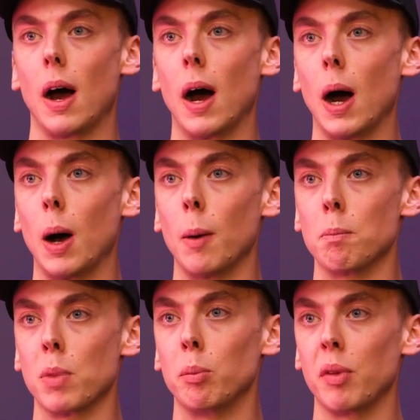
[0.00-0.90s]

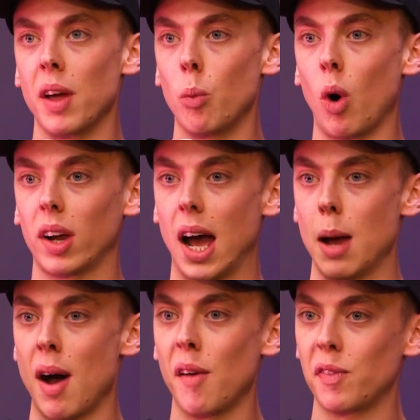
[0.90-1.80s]
But then what
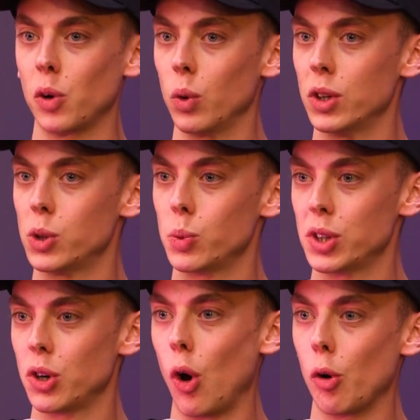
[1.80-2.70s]
came afterwards was
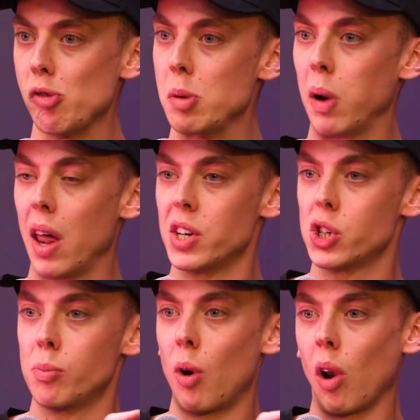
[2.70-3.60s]
God
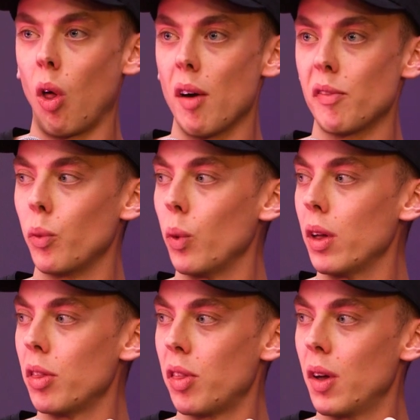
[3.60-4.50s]
replenished my life
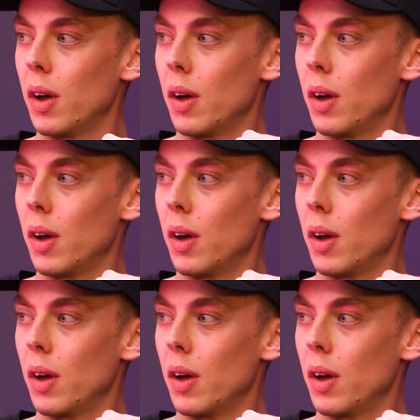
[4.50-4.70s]
with